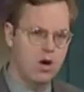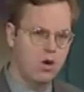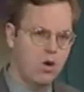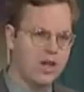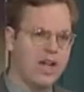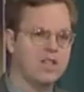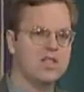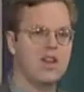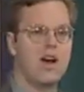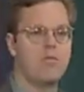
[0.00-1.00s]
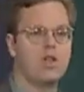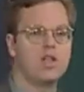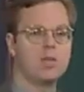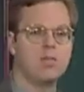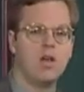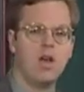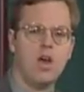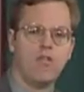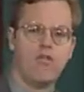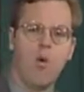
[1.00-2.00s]
or against communism,
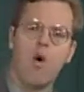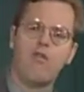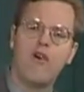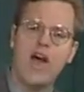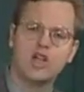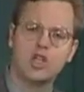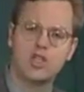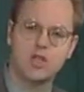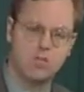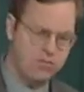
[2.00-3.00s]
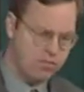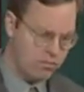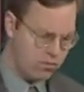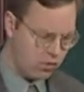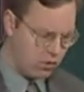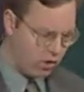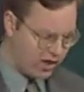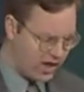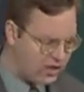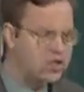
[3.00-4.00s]
for fascism or
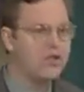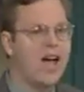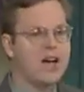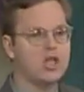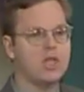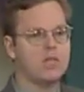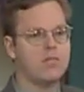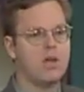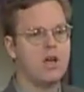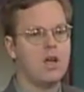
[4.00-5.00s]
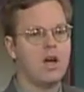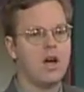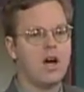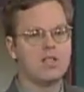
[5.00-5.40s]
against fascism, a